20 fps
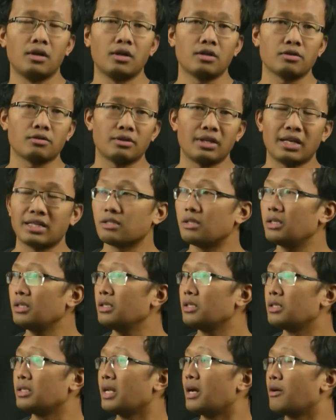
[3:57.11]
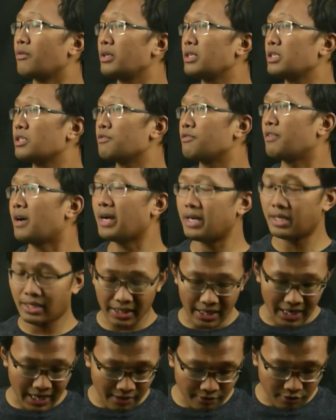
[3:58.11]
So that's all. Now let us
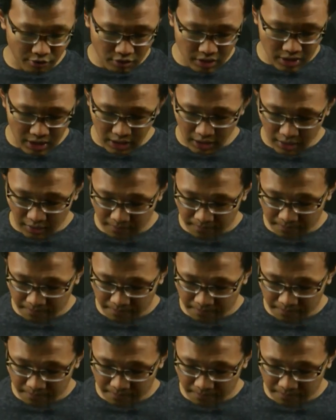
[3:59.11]
find f of g,